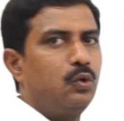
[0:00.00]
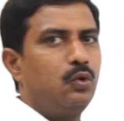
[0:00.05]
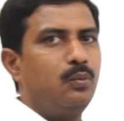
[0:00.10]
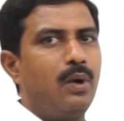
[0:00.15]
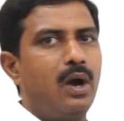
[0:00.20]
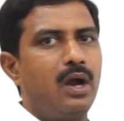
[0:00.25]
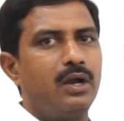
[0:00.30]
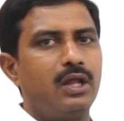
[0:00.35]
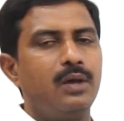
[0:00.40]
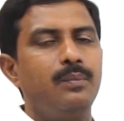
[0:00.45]
to
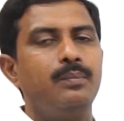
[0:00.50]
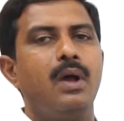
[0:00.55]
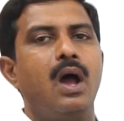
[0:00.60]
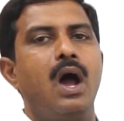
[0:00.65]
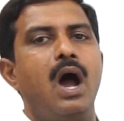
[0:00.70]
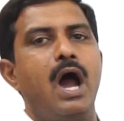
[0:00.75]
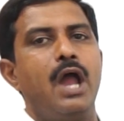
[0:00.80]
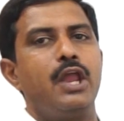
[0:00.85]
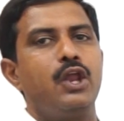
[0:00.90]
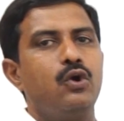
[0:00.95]
bottom,
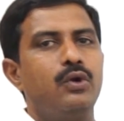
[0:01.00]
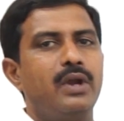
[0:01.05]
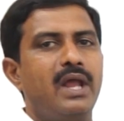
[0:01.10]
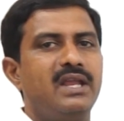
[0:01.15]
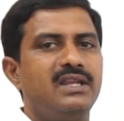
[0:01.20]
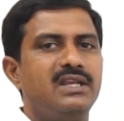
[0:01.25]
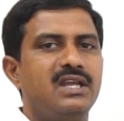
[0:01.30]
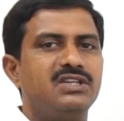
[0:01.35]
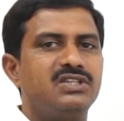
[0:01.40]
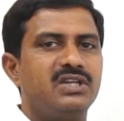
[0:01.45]

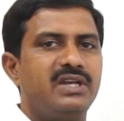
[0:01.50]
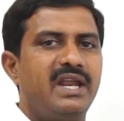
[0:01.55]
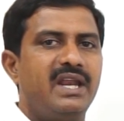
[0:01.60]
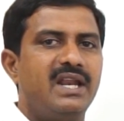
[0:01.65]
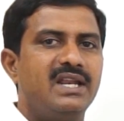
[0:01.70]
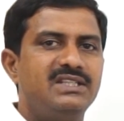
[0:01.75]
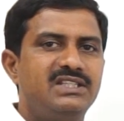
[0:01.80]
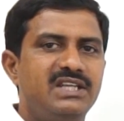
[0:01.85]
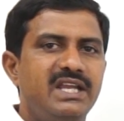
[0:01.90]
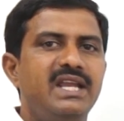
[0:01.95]
ionization
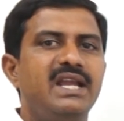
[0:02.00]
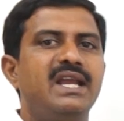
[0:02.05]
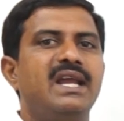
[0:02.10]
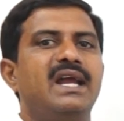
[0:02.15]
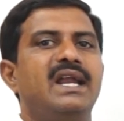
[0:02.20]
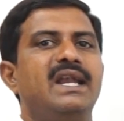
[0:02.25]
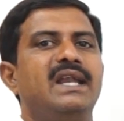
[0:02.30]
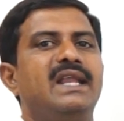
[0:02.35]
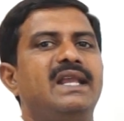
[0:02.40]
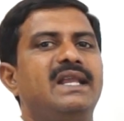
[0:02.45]
energy
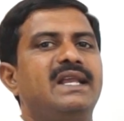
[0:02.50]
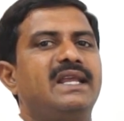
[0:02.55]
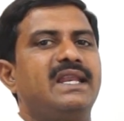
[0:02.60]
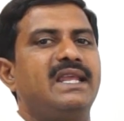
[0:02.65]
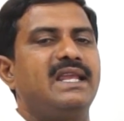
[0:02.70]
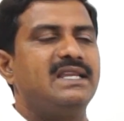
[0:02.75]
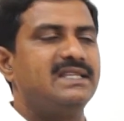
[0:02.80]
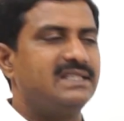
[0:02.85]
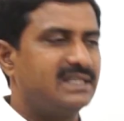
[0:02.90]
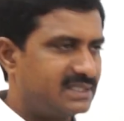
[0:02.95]

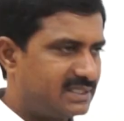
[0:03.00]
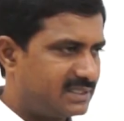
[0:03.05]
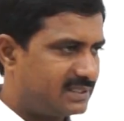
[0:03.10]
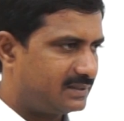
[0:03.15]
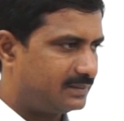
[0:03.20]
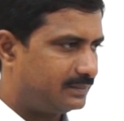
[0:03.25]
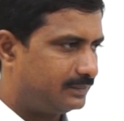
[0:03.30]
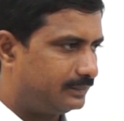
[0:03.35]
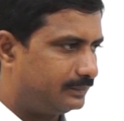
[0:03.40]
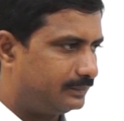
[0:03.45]
decreases.